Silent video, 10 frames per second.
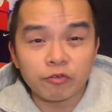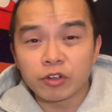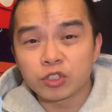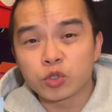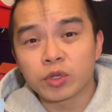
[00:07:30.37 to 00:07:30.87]

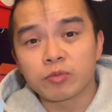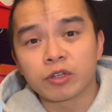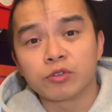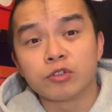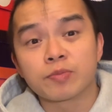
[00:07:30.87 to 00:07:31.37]
320
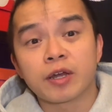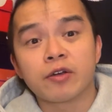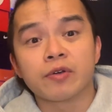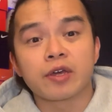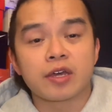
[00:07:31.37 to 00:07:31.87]
brake
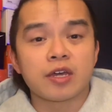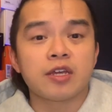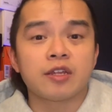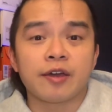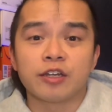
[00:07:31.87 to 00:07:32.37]
horsepower
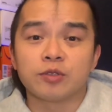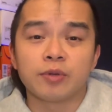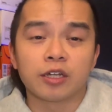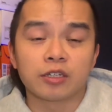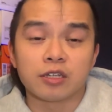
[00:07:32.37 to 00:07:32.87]
in a
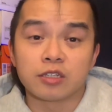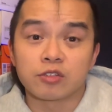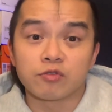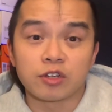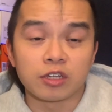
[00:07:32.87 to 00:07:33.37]
hatchback, it
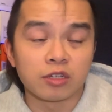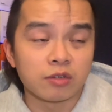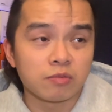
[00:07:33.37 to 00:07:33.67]
is already